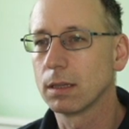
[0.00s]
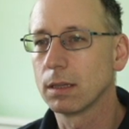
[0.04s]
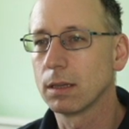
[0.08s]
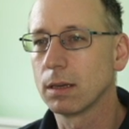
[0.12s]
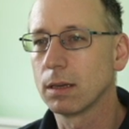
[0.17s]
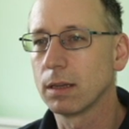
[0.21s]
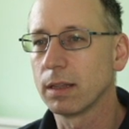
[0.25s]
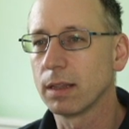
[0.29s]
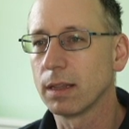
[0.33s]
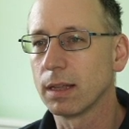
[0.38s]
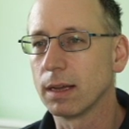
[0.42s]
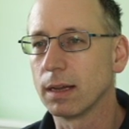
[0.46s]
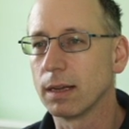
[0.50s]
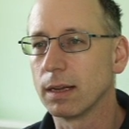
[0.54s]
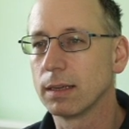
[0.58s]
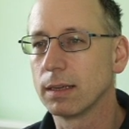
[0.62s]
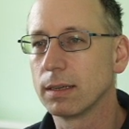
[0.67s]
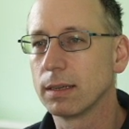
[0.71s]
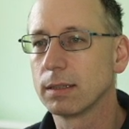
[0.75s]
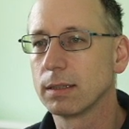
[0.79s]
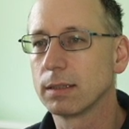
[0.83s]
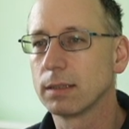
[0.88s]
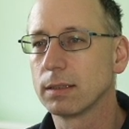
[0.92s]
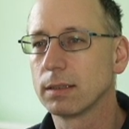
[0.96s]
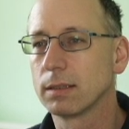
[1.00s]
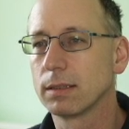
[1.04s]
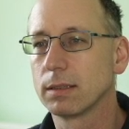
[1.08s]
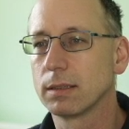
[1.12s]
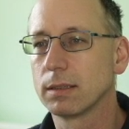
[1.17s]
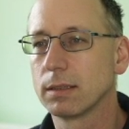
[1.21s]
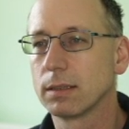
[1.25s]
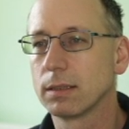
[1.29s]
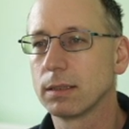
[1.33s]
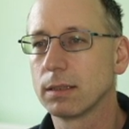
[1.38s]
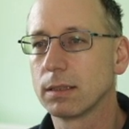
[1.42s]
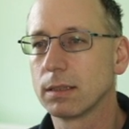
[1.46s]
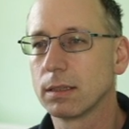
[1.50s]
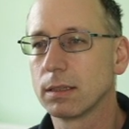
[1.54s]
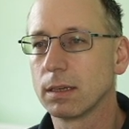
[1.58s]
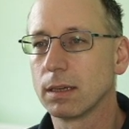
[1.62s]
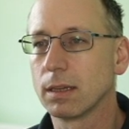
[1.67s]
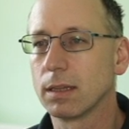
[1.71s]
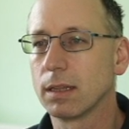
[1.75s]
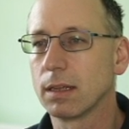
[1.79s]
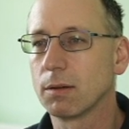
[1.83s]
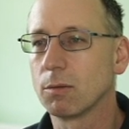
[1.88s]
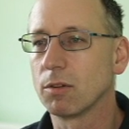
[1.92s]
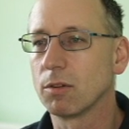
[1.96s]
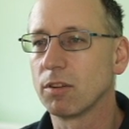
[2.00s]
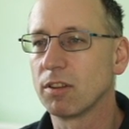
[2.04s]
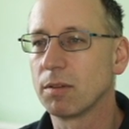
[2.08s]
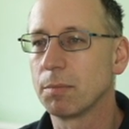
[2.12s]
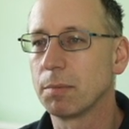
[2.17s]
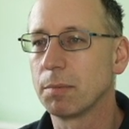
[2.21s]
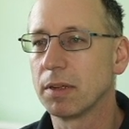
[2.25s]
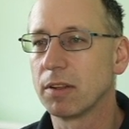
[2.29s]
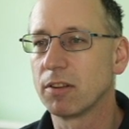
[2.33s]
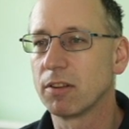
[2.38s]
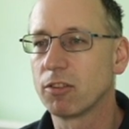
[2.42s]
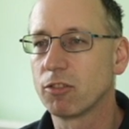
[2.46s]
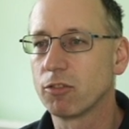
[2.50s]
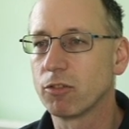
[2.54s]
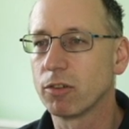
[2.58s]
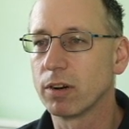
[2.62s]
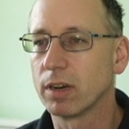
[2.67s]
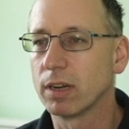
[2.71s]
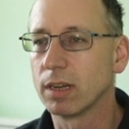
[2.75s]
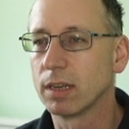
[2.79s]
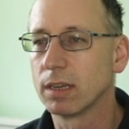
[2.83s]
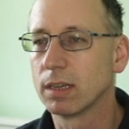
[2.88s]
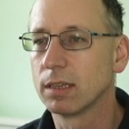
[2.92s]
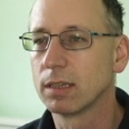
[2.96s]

Like that. And that wants to be a string.